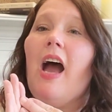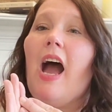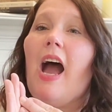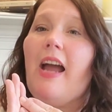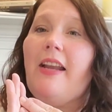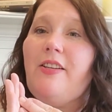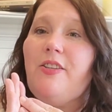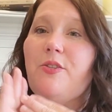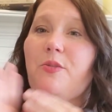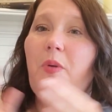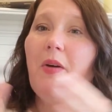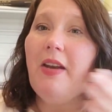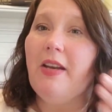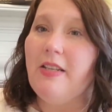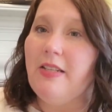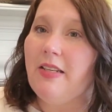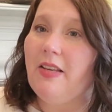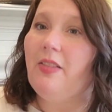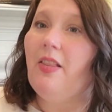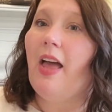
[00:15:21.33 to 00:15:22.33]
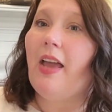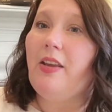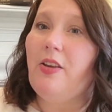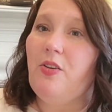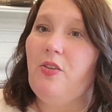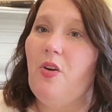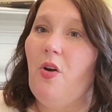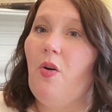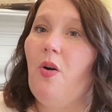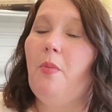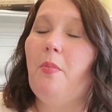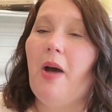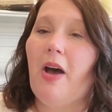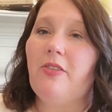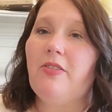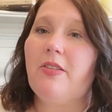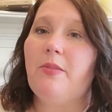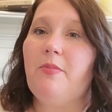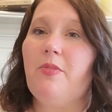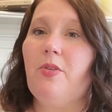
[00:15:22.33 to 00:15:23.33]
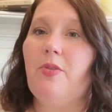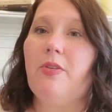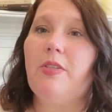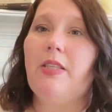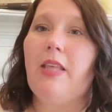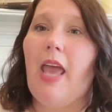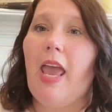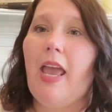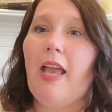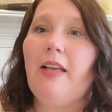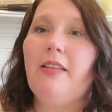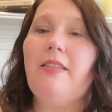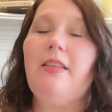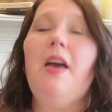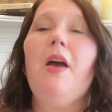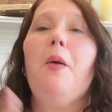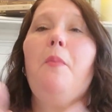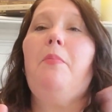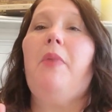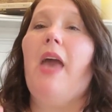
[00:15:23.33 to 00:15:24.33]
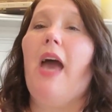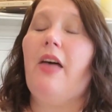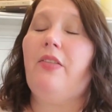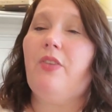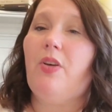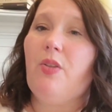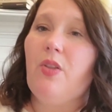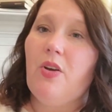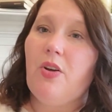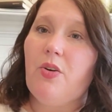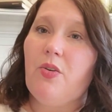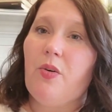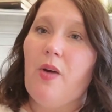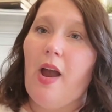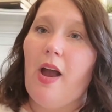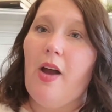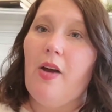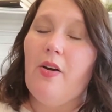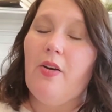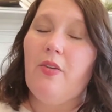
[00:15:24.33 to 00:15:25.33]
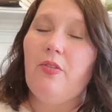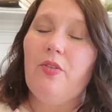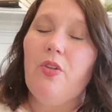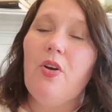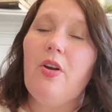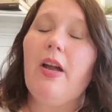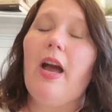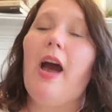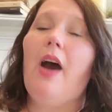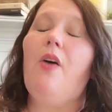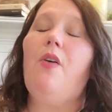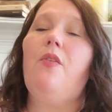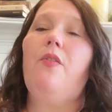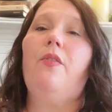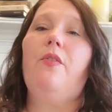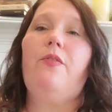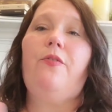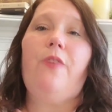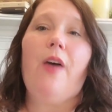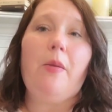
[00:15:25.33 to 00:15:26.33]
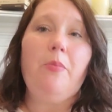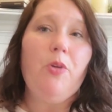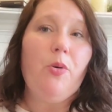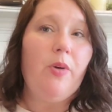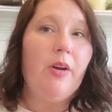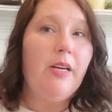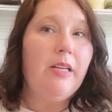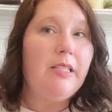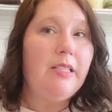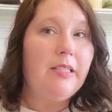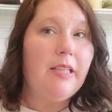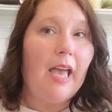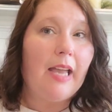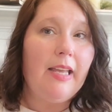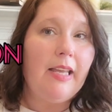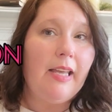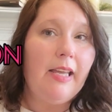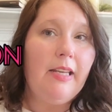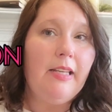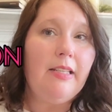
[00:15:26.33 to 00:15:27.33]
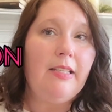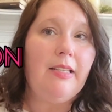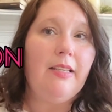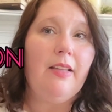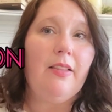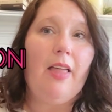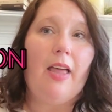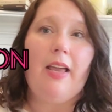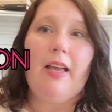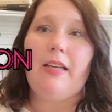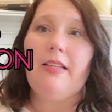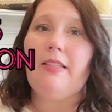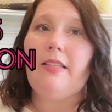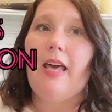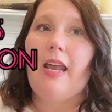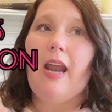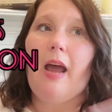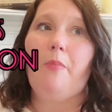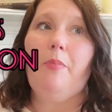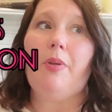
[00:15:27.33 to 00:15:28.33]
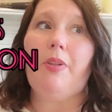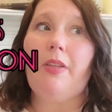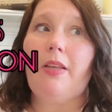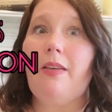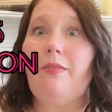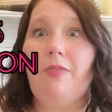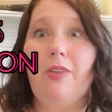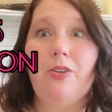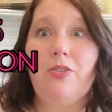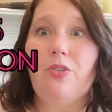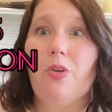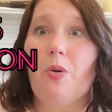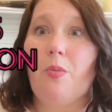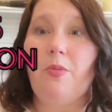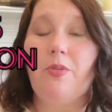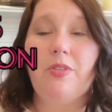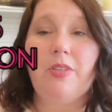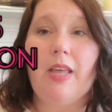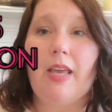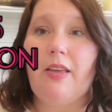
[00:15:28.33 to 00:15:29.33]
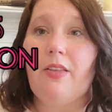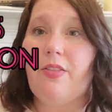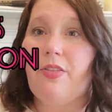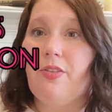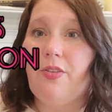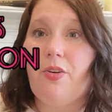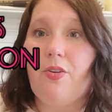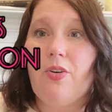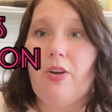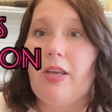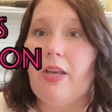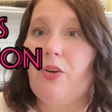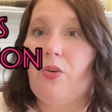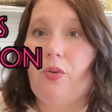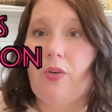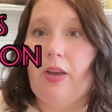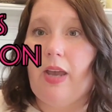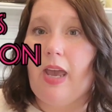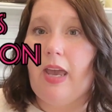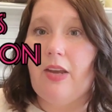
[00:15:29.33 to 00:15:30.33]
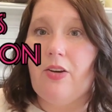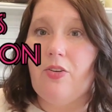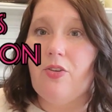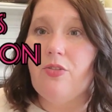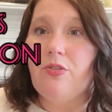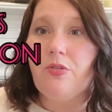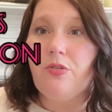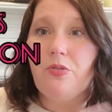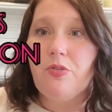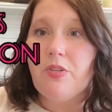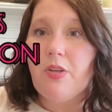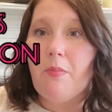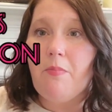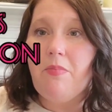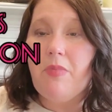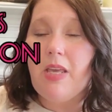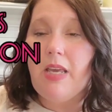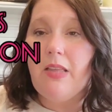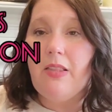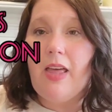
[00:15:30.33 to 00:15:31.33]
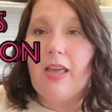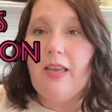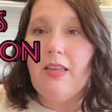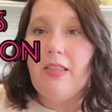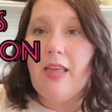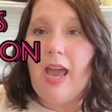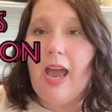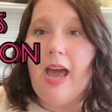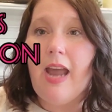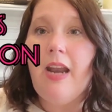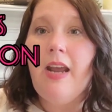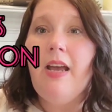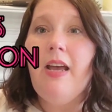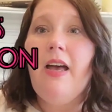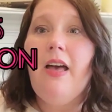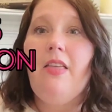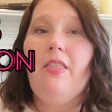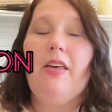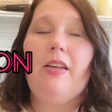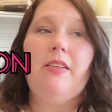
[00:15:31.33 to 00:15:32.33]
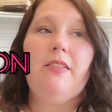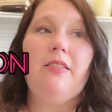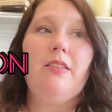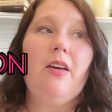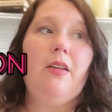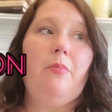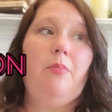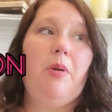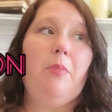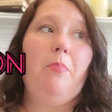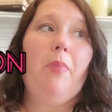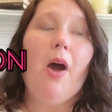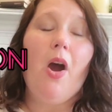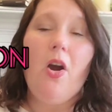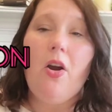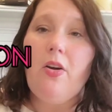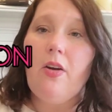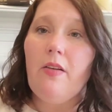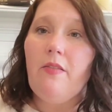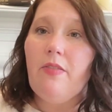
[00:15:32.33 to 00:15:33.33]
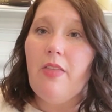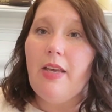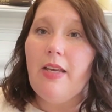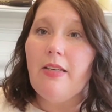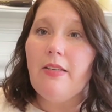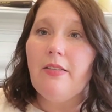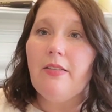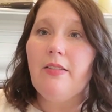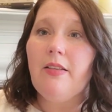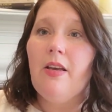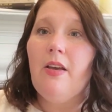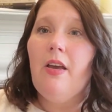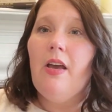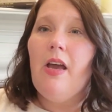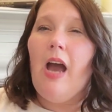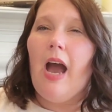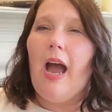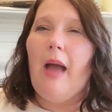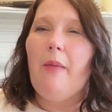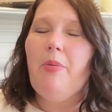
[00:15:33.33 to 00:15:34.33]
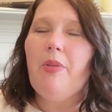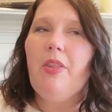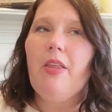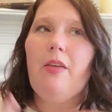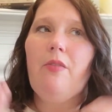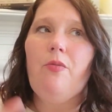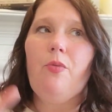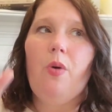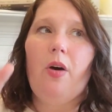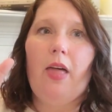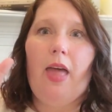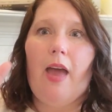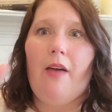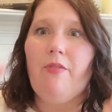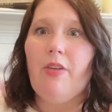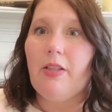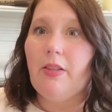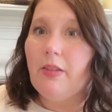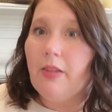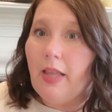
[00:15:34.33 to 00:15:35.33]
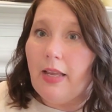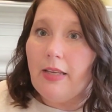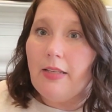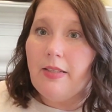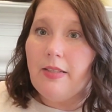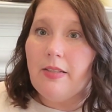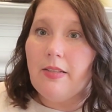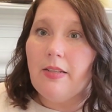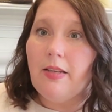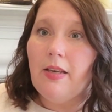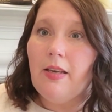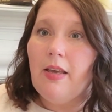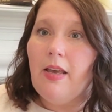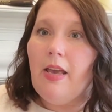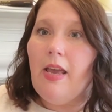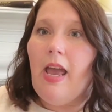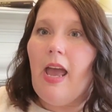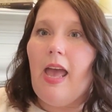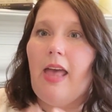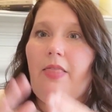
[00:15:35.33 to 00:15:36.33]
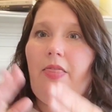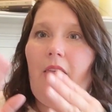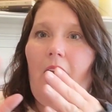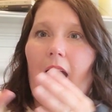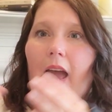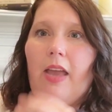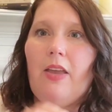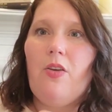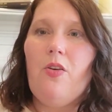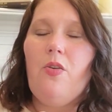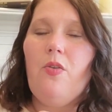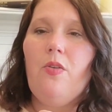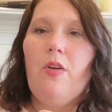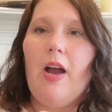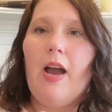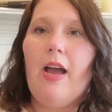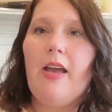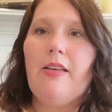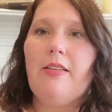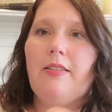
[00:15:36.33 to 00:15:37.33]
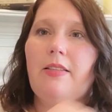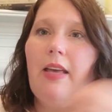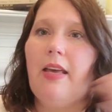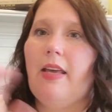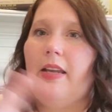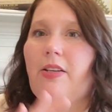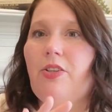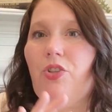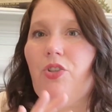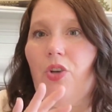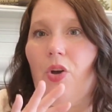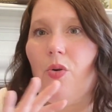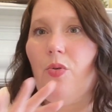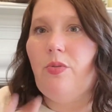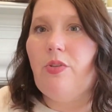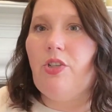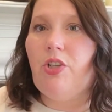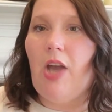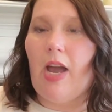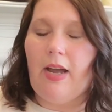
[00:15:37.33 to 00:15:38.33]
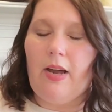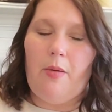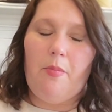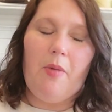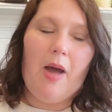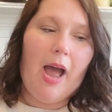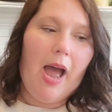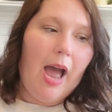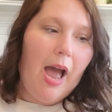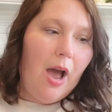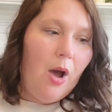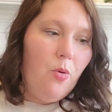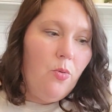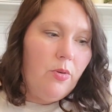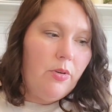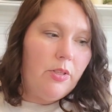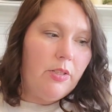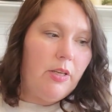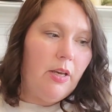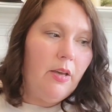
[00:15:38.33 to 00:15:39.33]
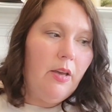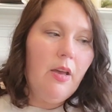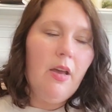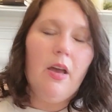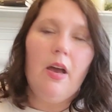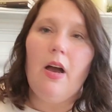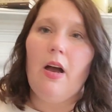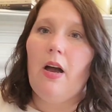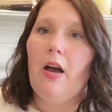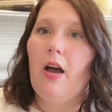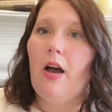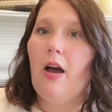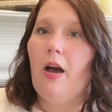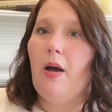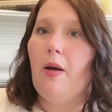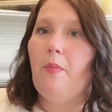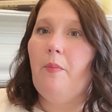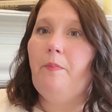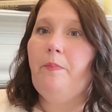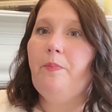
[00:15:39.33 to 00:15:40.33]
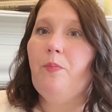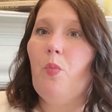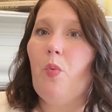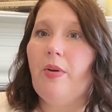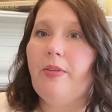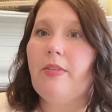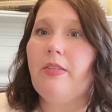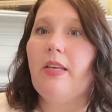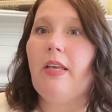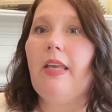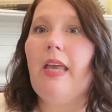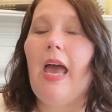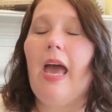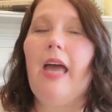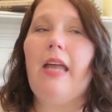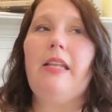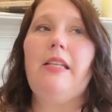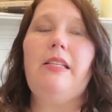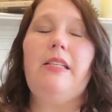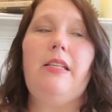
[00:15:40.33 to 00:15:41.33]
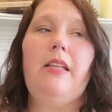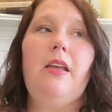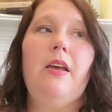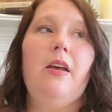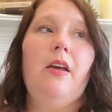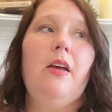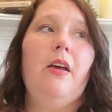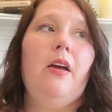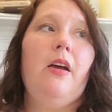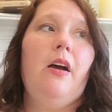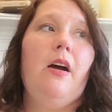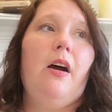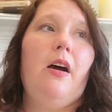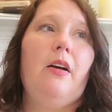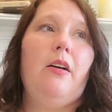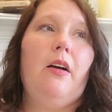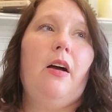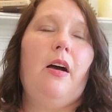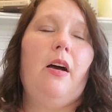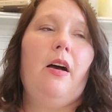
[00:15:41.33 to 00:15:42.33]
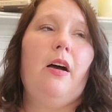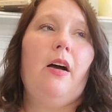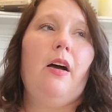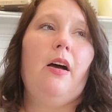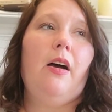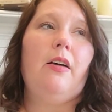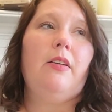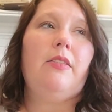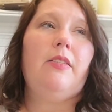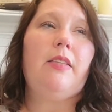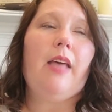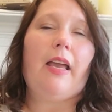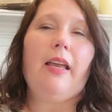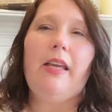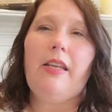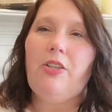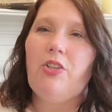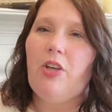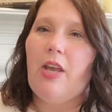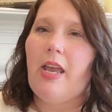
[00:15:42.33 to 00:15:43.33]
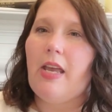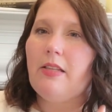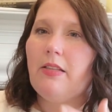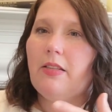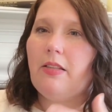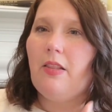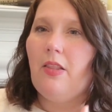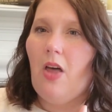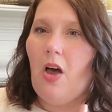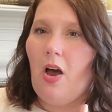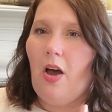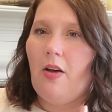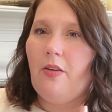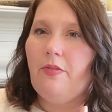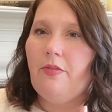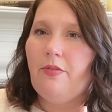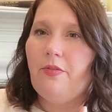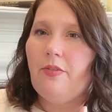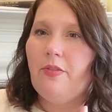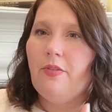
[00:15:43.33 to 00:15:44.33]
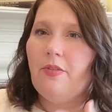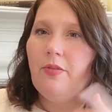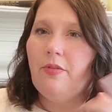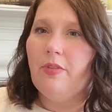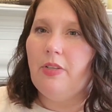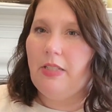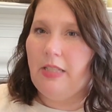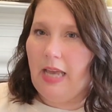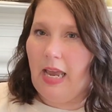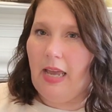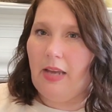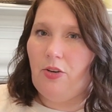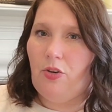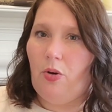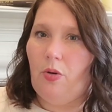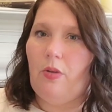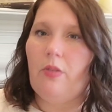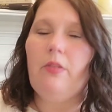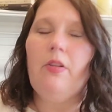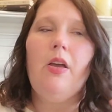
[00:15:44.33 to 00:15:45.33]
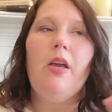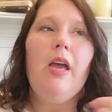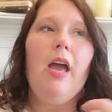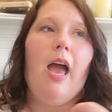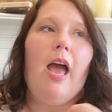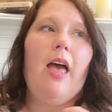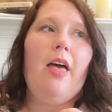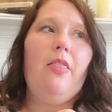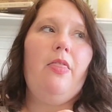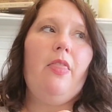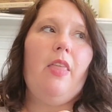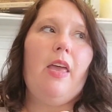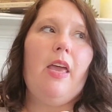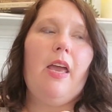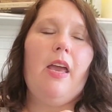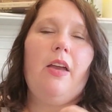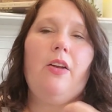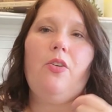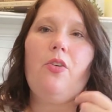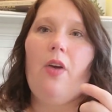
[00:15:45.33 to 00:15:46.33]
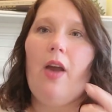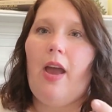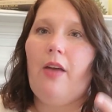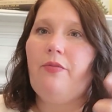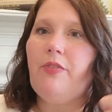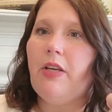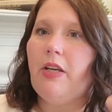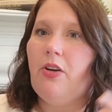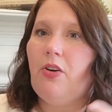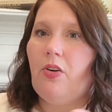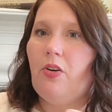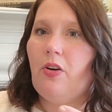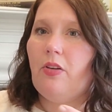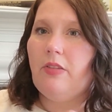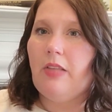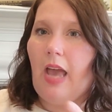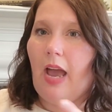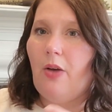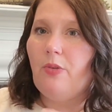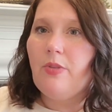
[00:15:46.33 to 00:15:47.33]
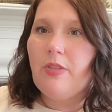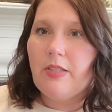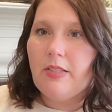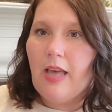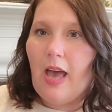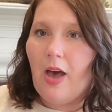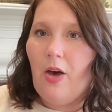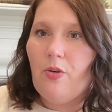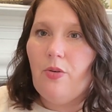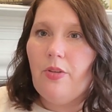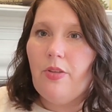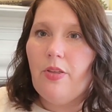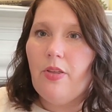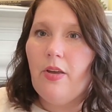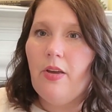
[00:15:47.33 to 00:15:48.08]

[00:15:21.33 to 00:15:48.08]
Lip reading: I just wanted to let you know about some of those things. Be on the lookout February 2nd. Like I said, I believe there's almost like 30 creators or something like that is going to be part of this. I believe we'll have a list and that you guys can go check them out. Once again, Second Chance Love, Daniel, and then Crafty Girl Down South.